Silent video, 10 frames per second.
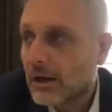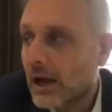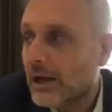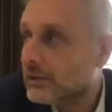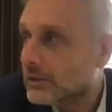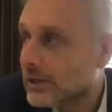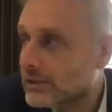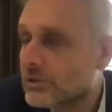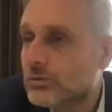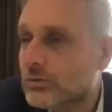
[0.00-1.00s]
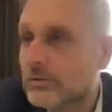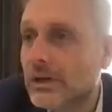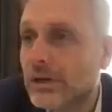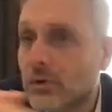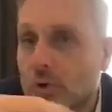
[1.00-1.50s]
And let's assume that you
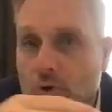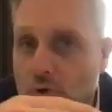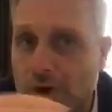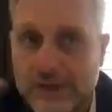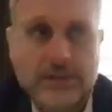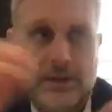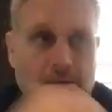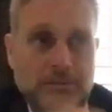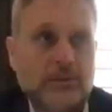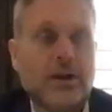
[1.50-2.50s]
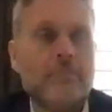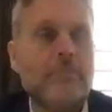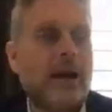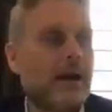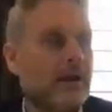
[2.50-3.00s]
had a great time. You come
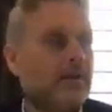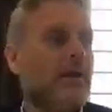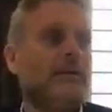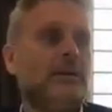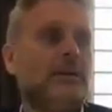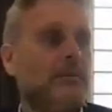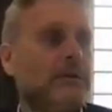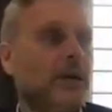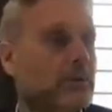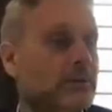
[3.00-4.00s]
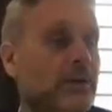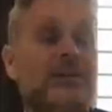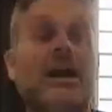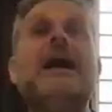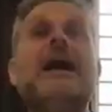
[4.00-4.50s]
back and people, how was the
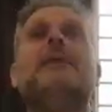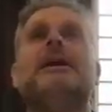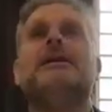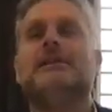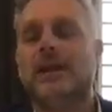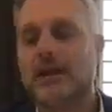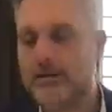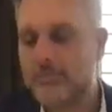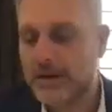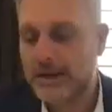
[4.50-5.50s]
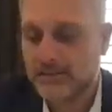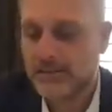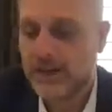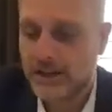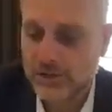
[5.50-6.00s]
vacation? Amazing. I had an amazing
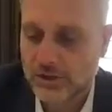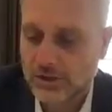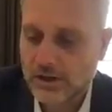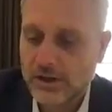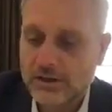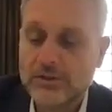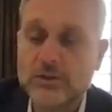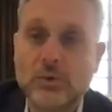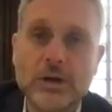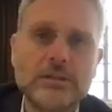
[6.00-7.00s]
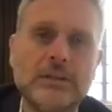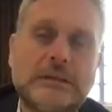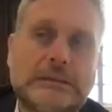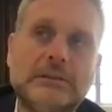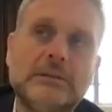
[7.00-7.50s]
vacation. Did you rest?
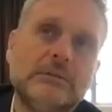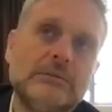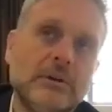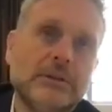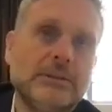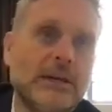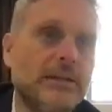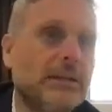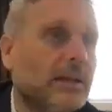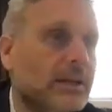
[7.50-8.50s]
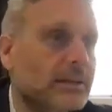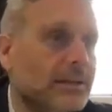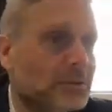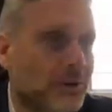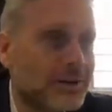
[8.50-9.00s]
Technically, I
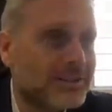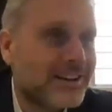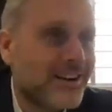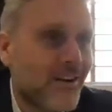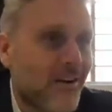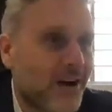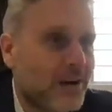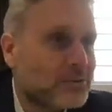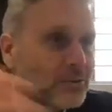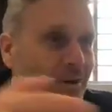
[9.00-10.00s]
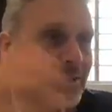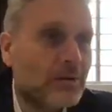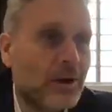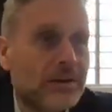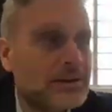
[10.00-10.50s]
didn't rest. I was running
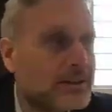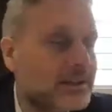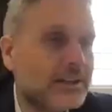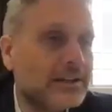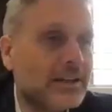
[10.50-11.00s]
around seeing